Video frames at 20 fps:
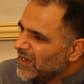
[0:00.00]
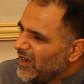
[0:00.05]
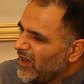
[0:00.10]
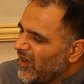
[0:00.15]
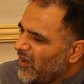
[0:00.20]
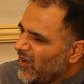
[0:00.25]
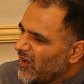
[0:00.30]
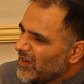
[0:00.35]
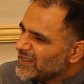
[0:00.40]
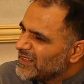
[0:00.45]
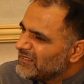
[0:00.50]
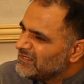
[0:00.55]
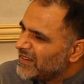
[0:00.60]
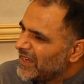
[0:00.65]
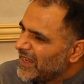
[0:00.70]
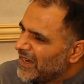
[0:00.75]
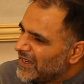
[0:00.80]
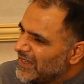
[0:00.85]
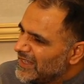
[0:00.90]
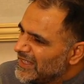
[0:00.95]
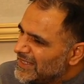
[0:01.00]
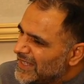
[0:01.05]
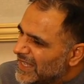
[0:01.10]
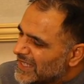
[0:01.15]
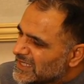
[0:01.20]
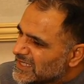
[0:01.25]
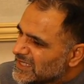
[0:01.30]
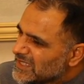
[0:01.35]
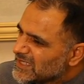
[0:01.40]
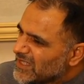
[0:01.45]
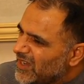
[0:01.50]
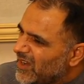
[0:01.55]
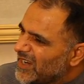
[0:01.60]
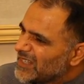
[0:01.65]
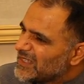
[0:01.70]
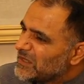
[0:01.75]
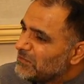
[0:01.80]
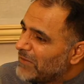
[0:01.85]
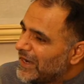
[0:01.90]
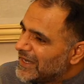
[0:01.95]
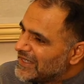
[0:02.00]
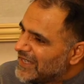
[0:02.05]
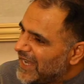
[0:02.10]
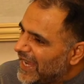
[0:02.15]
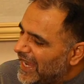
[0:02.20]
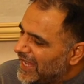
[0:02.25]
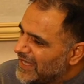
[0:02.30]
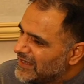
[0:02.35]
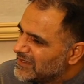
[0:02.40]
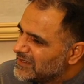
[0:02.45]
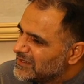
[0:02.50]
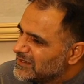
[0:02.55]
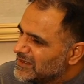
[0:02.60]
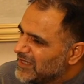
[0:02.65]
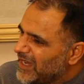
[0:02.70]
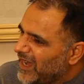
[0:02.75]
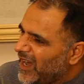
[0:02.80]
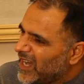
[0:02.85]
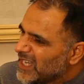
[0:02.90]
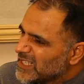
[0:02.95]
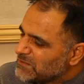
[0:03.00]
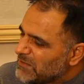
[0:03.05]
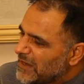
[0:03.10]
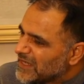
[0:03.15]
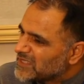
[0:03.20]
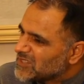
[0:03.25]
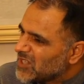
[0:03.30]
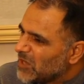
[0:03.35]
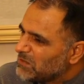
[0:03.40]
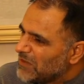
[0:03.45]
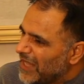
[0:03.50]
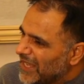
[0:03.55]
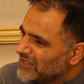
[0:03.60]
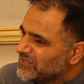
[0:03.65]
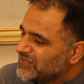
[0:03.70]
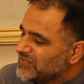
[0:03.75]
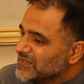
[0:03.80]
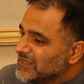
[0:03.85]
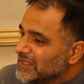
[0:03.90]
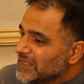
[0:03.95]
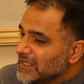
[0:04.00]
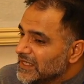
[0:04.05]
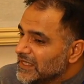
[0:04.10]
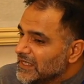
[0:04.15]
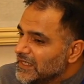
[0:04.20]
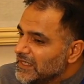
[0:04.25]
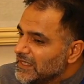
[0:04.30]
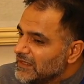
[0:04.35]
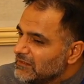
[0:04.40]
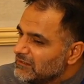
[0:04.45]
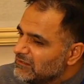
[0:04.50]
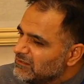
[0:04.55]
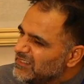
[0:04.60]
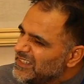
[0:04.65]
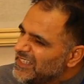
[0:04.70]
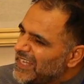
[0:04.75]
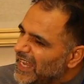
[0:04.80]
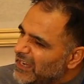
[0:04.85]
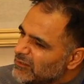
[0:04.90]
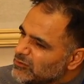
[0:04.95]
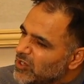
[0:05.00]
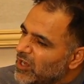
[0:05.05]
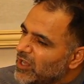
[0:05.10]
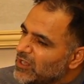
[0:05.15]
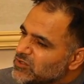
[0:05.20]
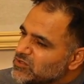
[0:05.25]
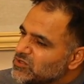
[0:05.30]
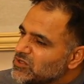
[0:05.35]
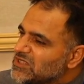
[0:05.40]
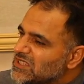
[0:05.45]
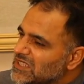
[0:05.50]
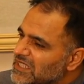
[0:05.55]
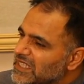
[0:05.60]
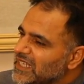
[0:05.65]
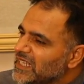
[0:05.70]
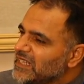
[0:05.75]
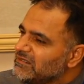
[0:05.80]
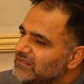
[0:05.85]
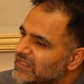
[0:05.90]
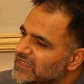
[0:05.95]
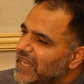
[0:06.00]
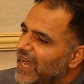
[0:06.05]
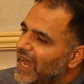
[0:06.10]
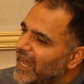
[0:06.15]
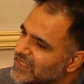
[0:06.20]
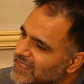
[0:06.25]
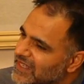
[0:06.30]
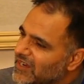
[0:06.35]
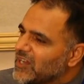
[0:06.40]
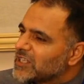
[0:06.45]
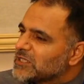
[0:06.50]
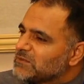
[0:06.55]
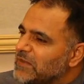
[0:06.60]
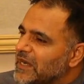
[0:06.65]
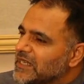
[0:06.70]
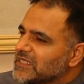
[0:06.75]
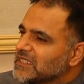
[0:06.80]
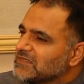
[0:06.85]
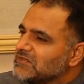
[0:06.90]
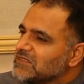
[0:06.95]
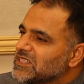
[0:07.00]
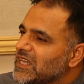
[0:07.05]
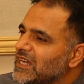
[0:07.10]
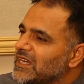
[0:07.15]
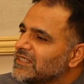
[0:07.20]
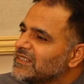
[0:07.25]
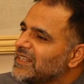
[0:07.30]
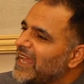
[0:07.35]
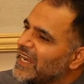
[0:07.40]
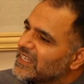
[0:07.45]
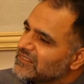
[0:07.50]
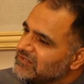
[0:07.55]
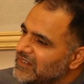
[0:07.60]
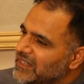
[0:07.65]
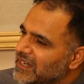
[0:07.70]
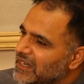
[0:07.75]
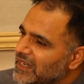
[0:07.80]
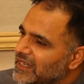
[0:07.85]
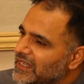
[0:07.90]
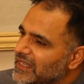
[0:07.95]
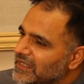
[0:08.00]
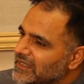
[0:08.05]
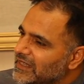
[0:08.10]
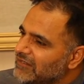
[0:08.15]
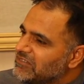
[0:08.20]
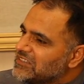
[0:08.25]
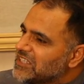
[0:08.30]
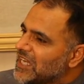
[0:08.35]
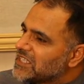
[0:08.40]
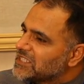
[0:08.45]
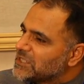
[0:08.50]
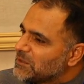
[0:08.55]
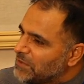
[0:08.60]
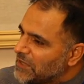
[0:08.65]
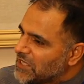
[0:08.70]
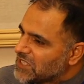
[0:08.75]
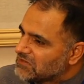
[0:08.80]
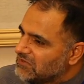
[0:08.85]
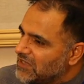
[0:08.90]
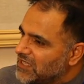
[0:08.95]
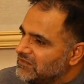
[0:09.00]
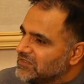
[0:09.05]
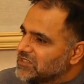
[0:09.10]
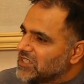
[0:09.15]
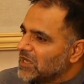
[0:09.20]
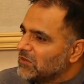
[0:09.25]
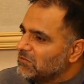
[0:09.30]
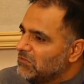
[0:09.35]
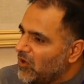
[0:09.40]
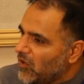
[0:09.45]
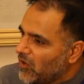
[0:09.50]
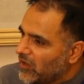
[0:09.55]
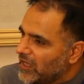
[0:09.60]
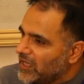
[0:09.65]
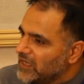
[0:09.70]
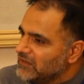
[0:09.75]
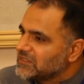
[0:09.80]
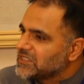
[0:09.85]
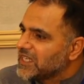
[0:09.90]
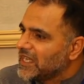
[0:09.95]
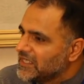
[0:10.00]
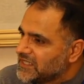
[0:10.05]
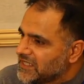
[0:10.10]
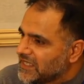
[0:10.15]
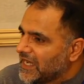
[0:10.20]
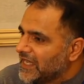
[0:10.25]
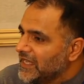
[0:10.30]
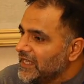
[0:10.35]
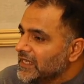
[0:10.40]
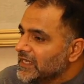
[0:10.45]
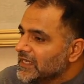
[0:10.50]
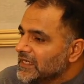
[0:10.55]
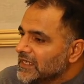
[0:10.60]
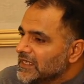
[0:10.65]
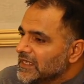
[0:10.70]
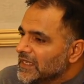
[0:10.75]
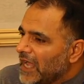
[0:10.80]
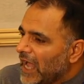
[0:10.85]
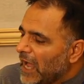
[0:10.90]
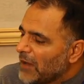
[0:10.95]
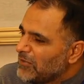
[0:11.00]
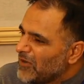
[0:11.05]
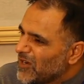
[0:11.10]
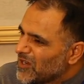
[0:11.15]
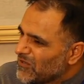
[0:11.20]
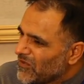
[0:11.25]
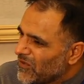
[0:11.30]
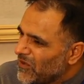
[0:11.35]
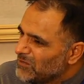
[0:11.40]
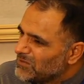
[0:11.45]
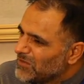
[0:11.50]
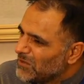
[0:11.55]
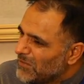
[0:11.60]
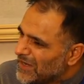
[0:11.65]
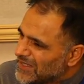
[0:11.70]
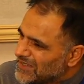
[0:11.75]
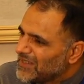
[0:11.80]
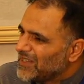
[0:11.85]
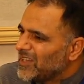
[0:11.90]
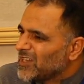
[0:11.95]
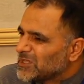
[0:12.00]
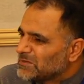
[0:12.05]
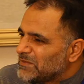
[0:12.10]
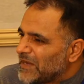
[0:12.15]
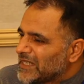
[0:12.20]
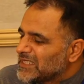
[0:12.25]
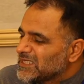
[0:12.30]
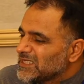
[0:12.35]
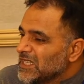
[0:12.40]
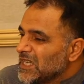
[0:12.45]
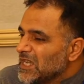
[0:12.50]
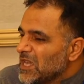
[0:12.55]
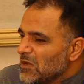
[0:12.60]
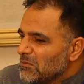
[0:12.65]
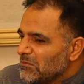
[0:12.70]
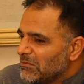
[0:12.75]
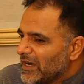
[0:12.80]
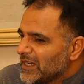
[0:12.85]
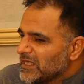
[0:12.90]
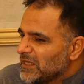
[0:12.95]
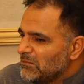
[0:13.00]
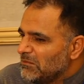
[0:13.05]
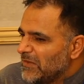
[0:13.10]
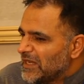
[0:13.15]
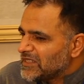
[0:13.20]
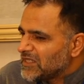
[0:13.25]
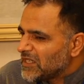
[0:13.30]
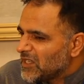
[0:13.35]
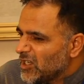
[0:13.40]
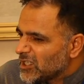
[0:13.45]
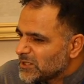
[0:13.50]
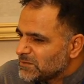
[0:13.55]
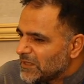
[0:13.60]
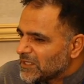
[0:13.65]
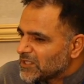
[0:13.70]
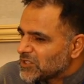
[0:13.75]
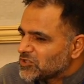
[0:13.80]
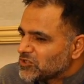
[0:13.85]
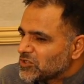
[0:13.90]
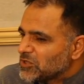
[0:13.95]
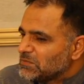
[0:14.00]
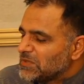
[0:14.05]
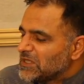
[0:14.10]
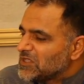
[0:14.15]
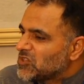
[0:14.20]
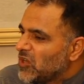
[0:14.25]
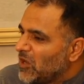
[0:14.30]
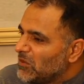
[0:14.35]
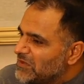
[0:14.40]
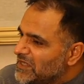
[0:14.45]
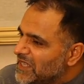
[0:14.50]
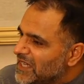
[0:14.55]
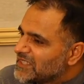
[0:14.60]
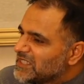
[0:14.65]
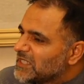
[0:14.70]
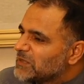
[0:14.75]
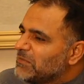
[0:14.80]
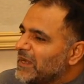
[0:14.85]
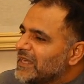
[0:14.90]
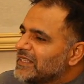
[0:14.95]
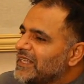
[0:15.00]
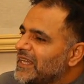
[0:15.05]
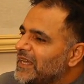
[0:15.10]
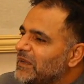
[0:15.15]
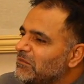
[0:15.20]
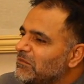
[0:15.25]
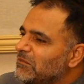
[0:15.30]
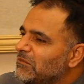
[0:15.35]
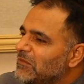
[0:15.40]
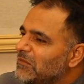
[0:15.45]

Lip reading: or the worldliness or the mundane aspects of life, we have to also deal with other aspects which are that worldly, which are spiritual, which are moral, which are ethical, apart from the material aspects. But the material aspects should be dominated by the